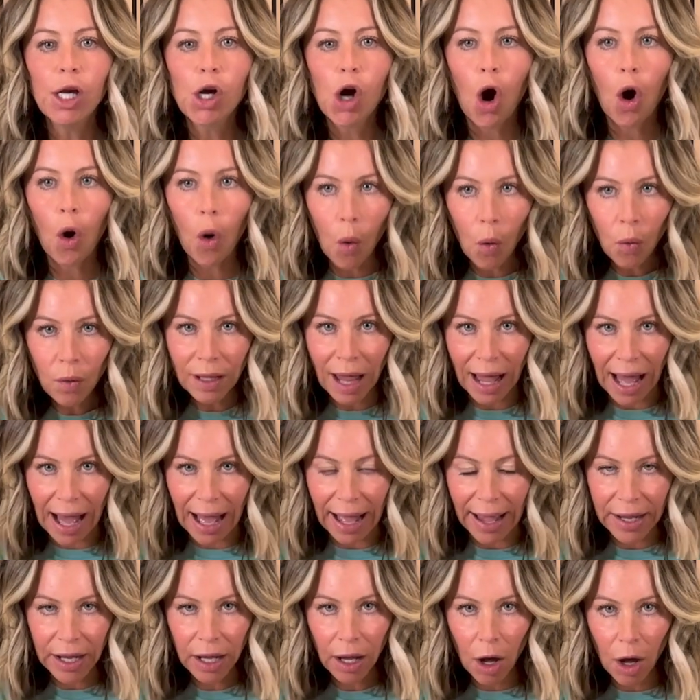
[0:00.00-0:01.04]

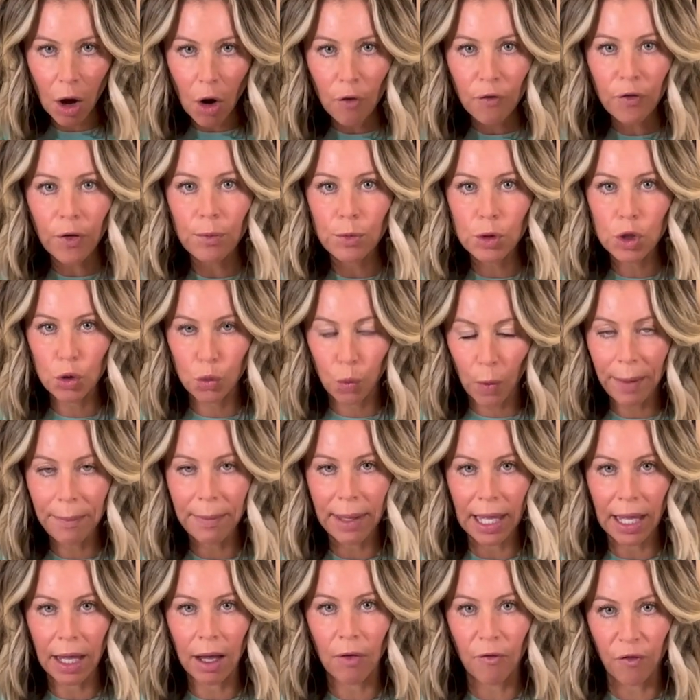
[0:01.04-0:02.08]
coli from
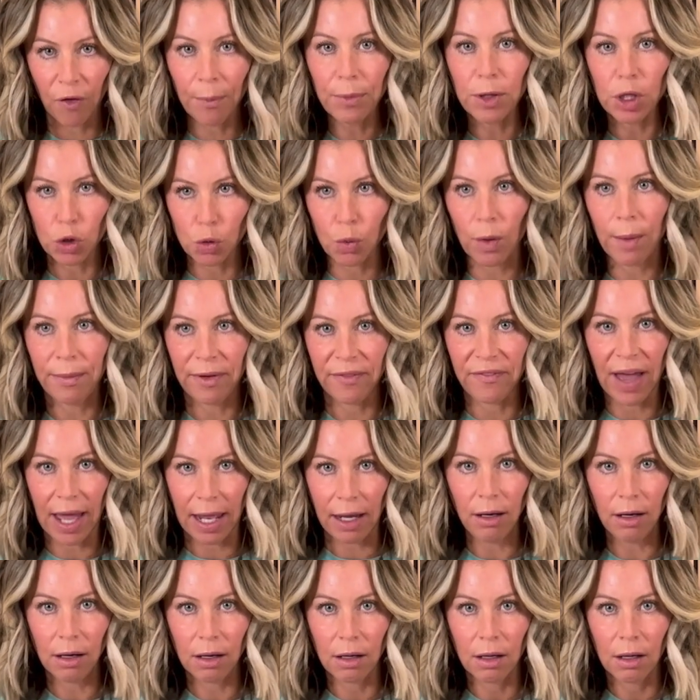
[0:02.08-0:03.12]
swimming, from the swim
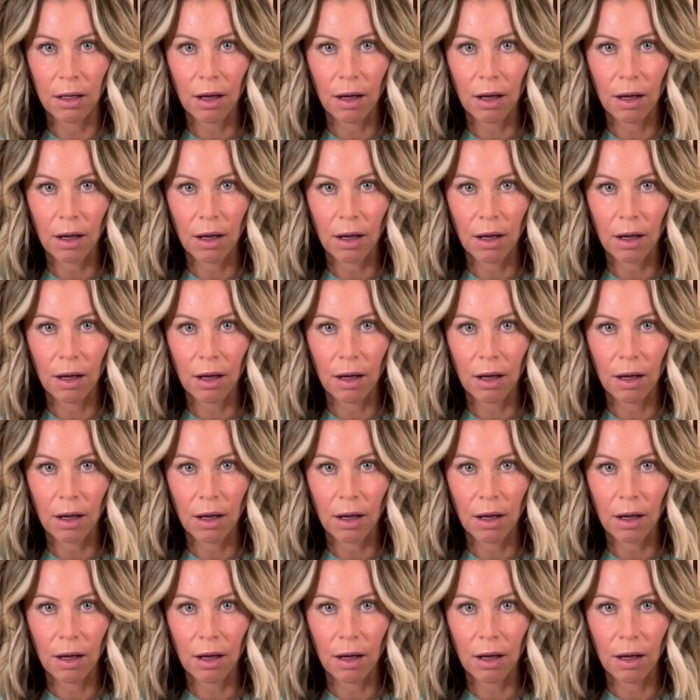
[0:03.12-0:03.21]
event.